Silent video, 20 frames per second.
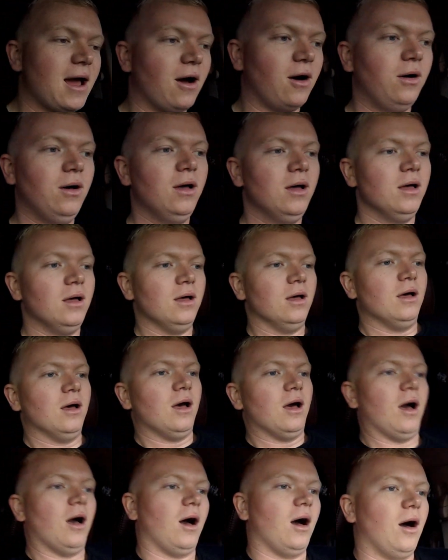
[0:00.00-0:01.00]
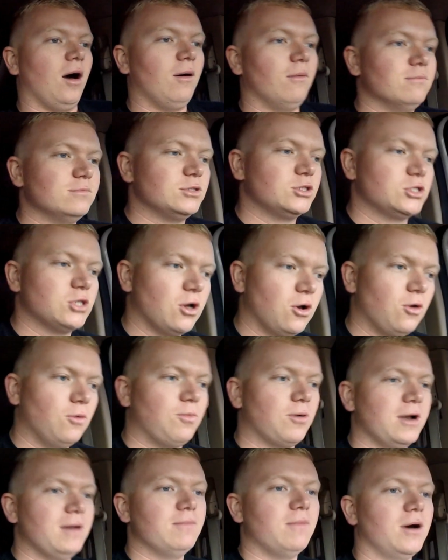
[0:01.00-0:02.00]
now. So
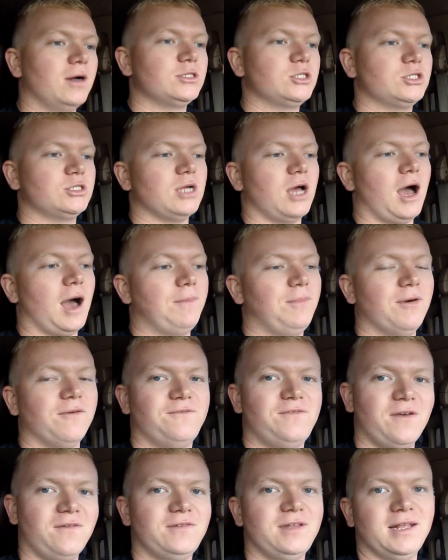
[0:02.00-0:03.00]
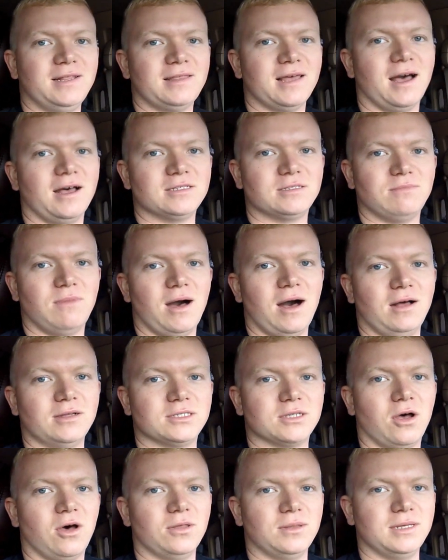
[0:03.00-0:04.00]
pretty much I put 15,000
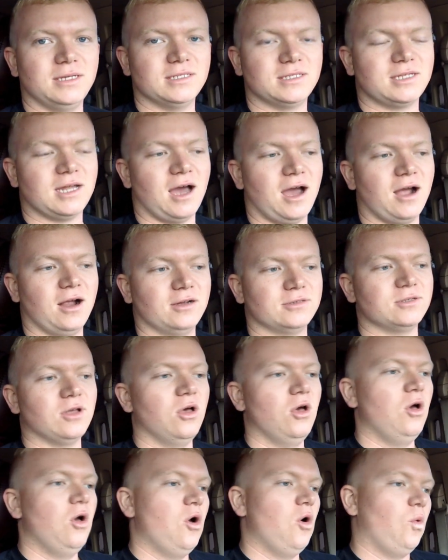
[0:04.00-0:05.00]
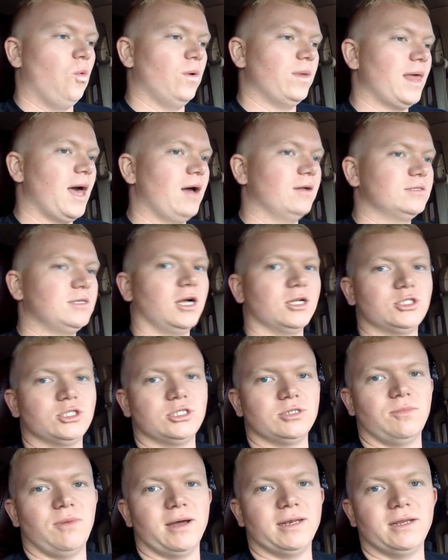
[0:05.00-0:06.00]
miles on these tires without
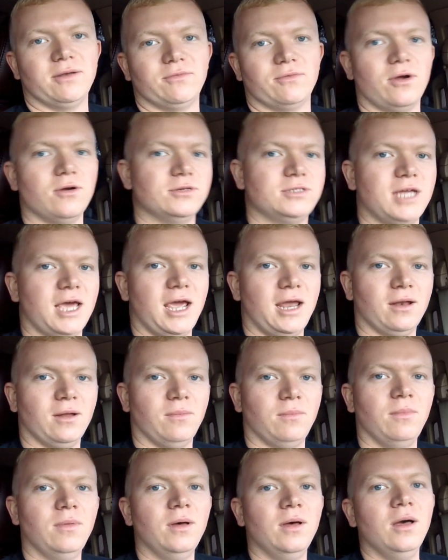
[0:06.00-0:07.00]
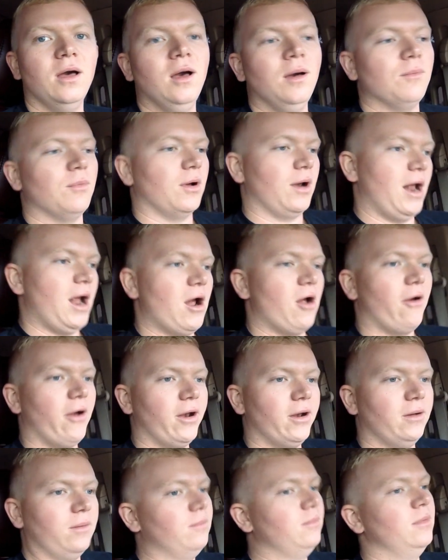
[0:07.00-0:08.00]
touching them. I didn't rotate them, put air
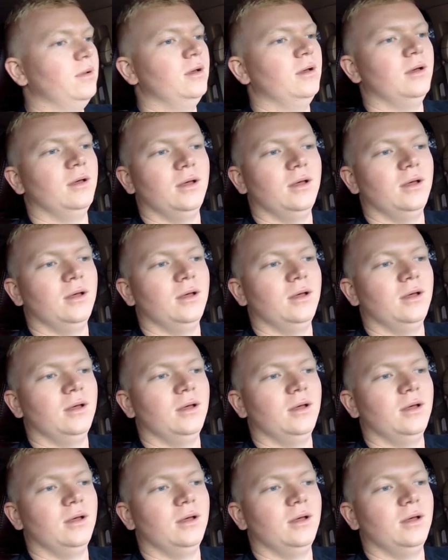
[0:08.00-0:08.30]
in them,